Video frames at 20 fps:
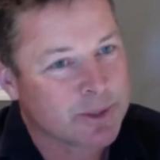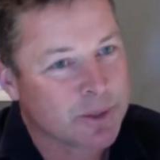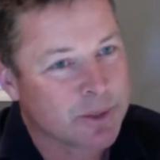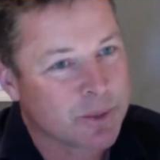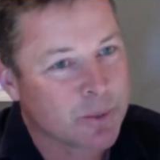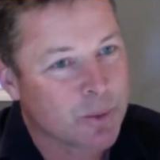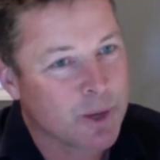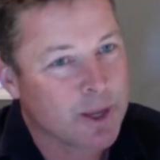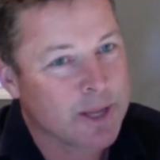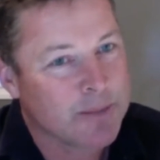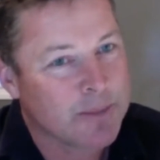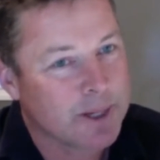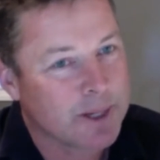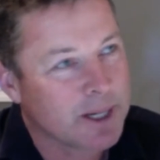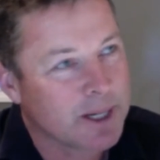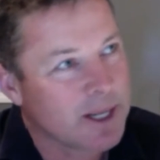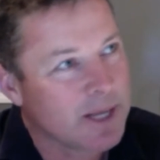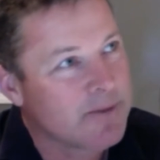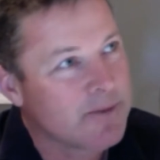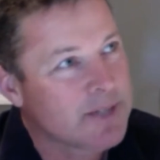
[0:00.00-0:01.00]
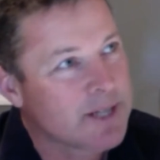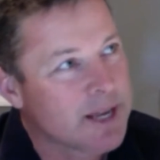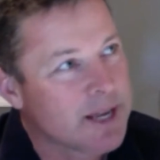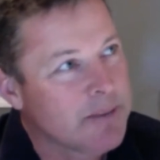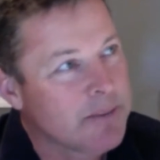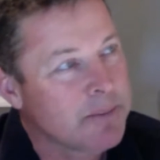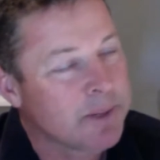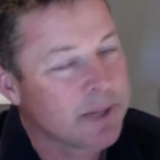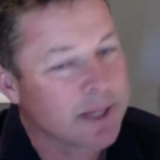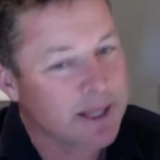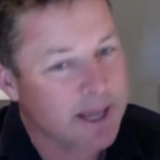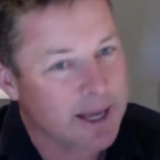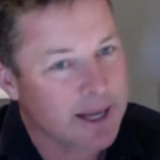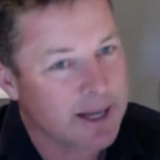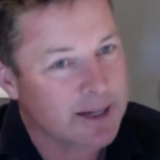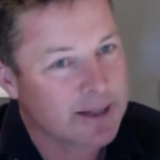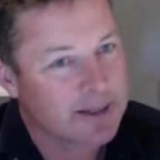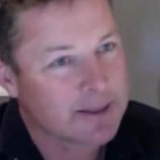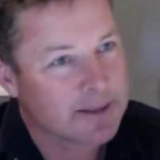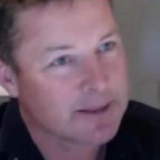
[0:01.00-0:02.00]
that we believe deeply
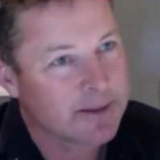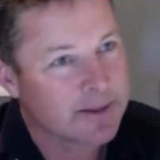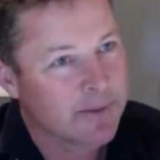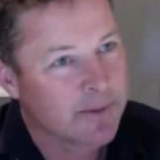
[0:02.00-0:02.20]
in